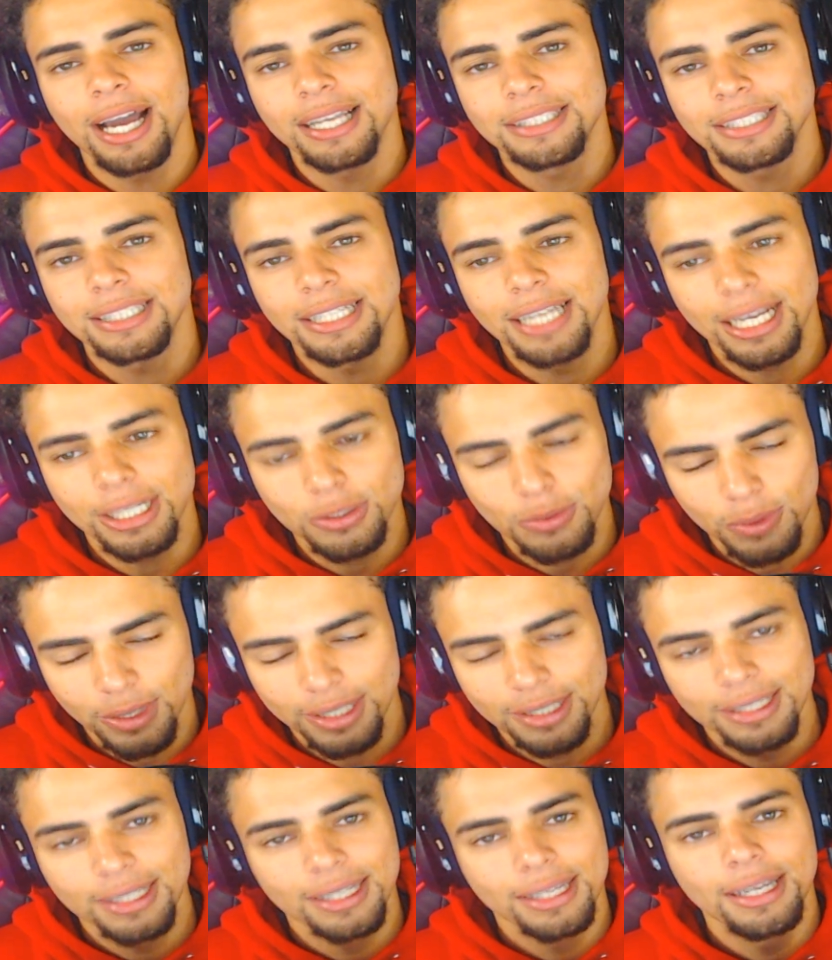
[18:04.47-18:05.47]
in the next one.
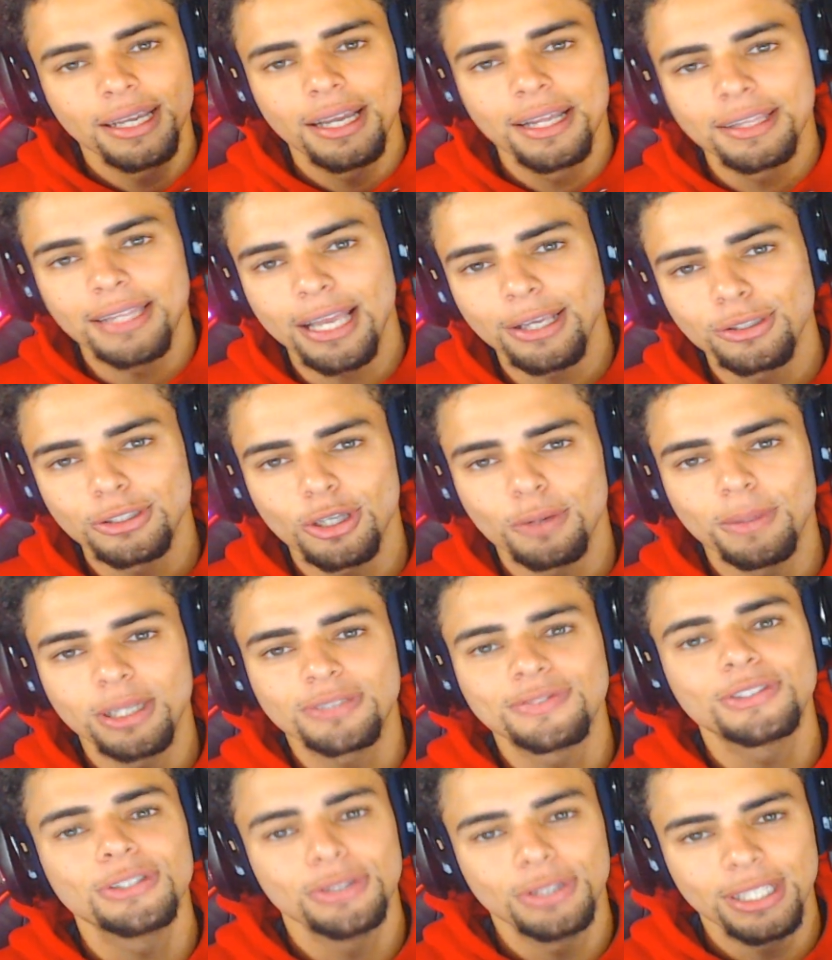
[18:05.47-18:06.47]
Thank you so much for
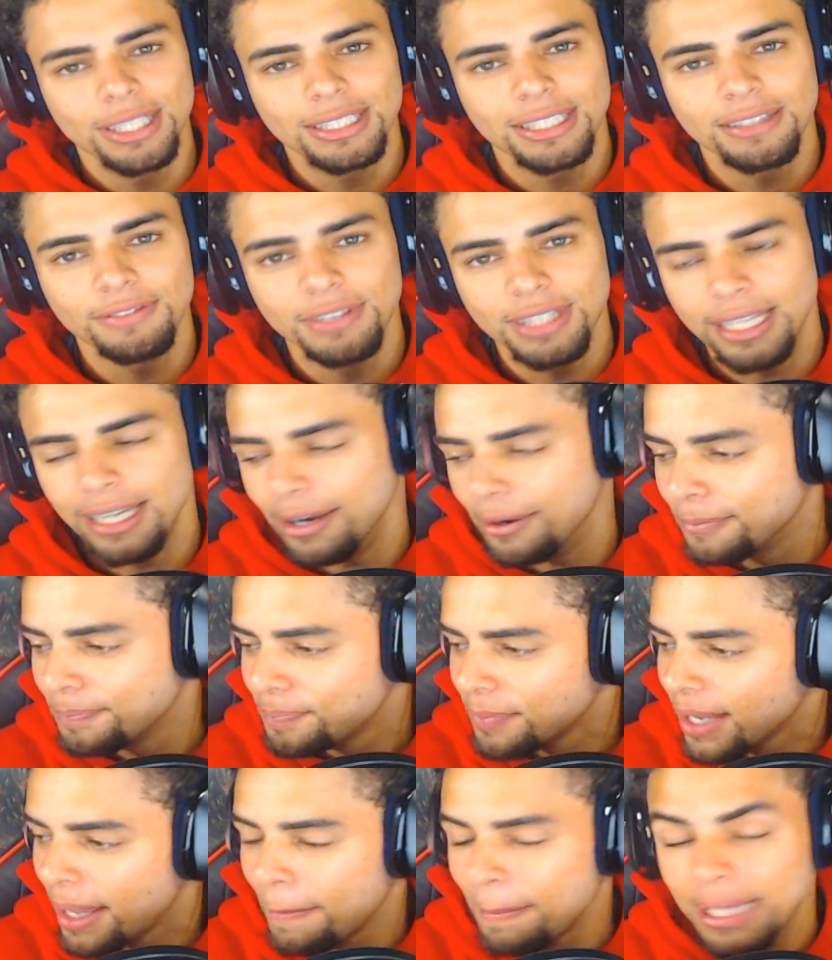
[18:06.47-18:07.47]
tuning into the video.
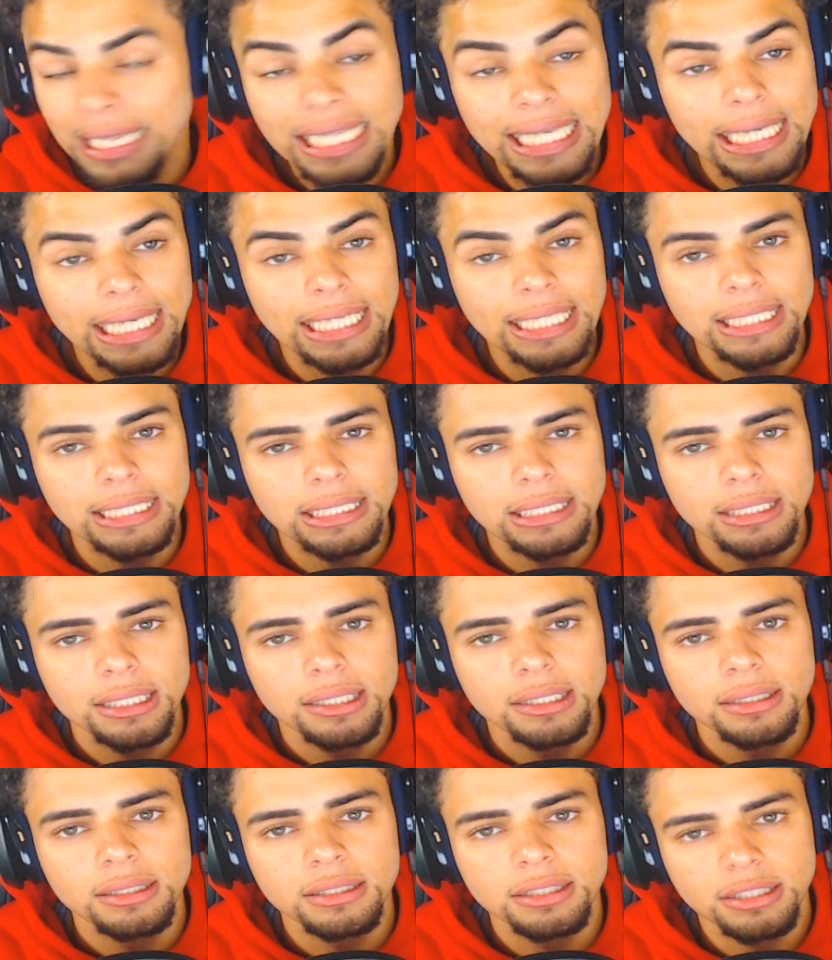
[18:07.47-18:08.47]
Please
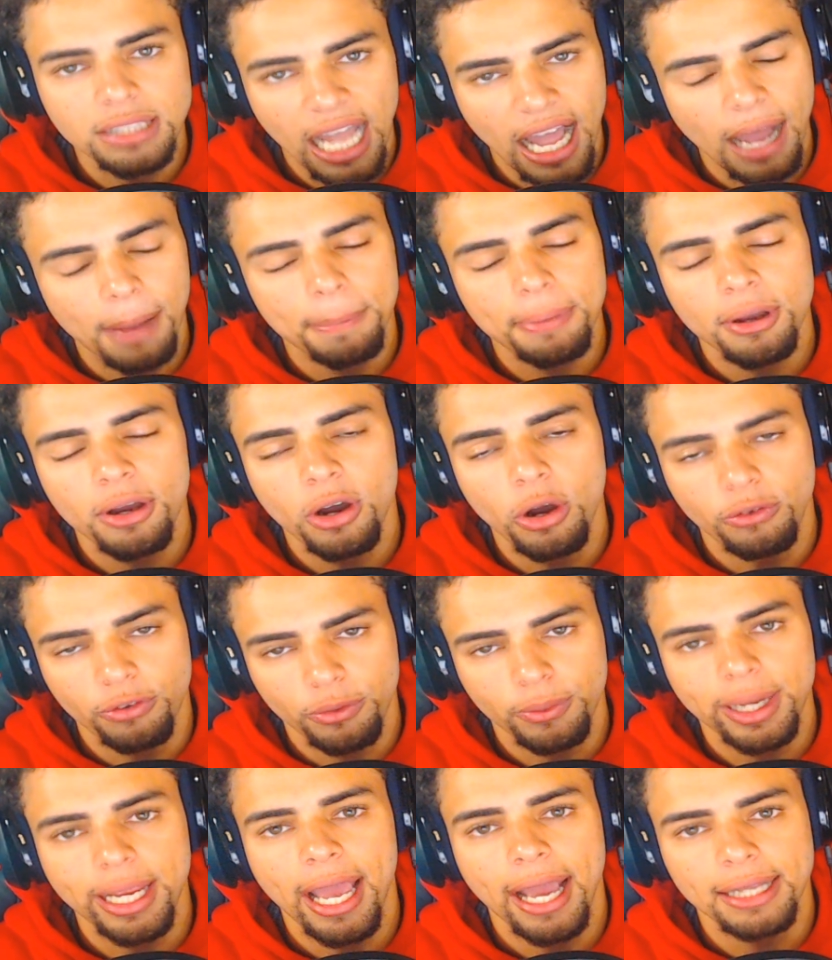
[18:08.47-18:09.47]
stop
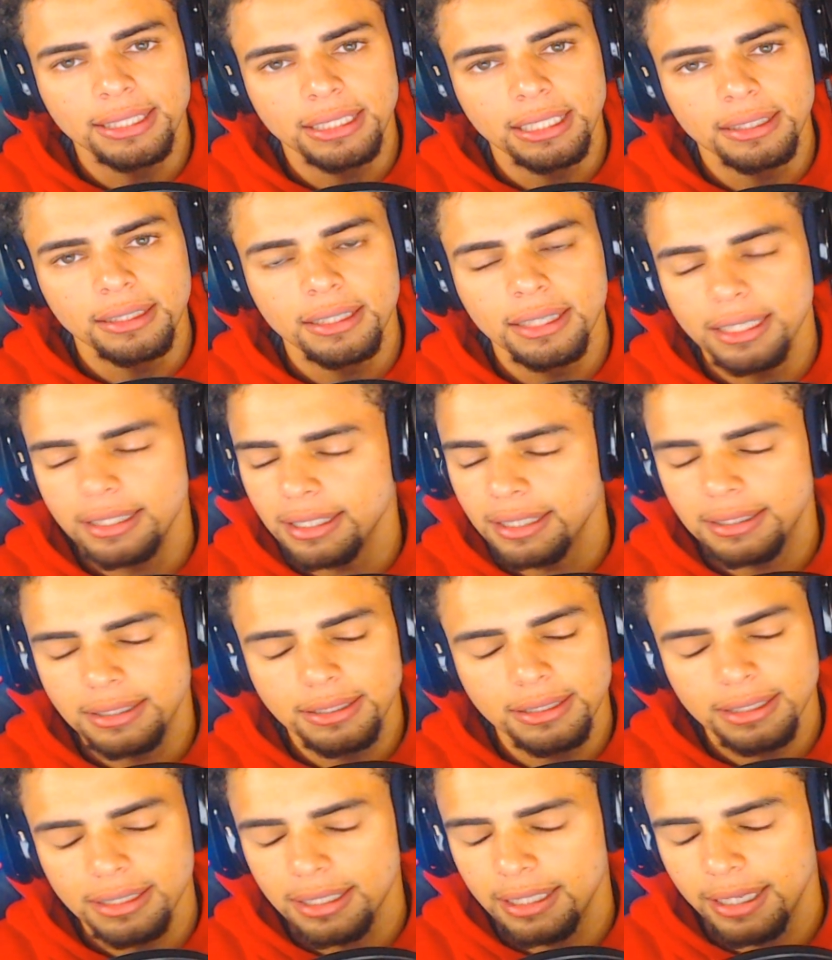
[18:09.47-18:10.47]
overreacting. It's
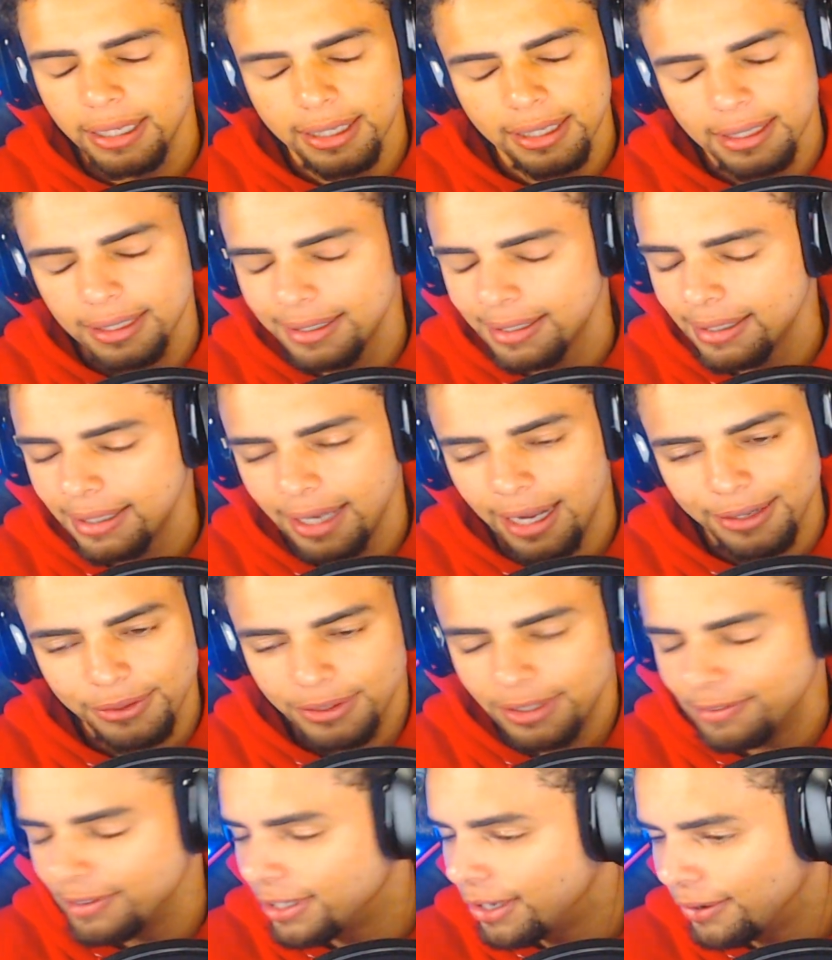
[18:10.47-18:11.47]
I don't
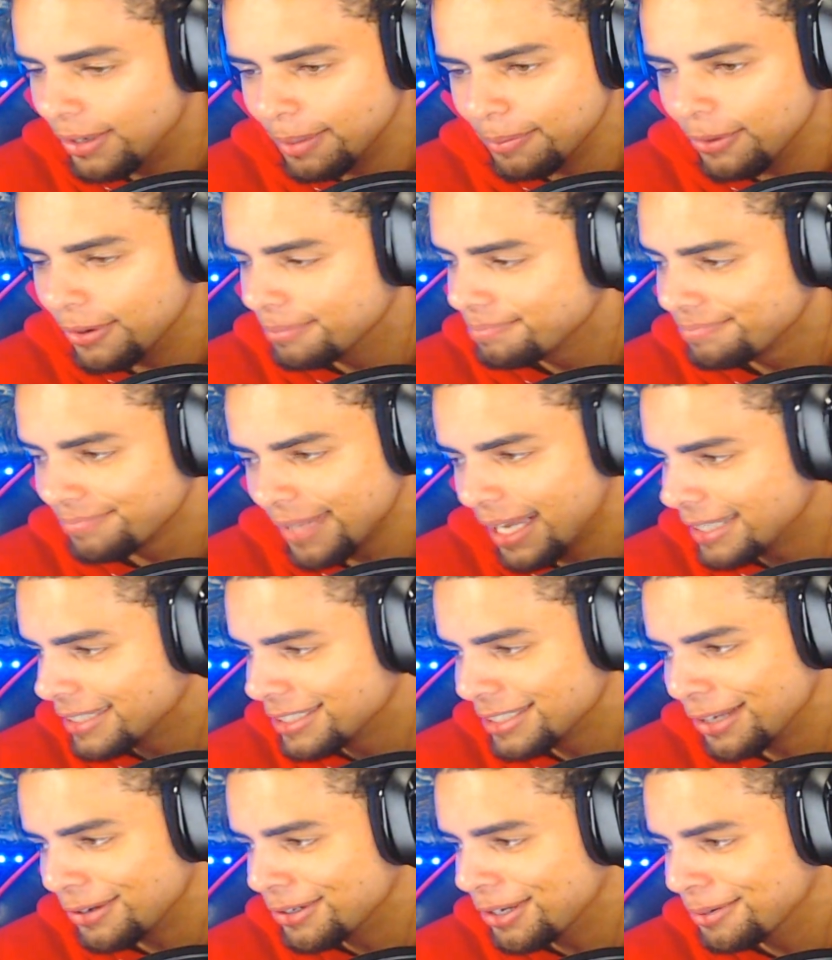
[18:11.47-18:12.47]
even know anymore. I just
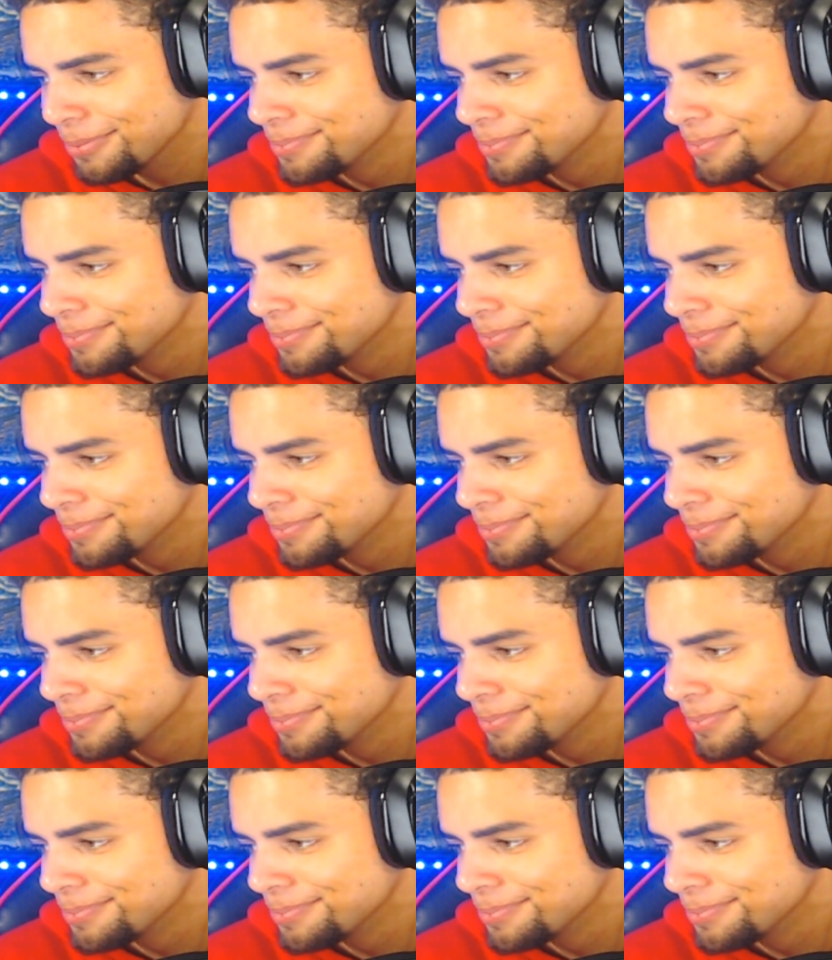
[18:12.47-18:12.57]
don't know.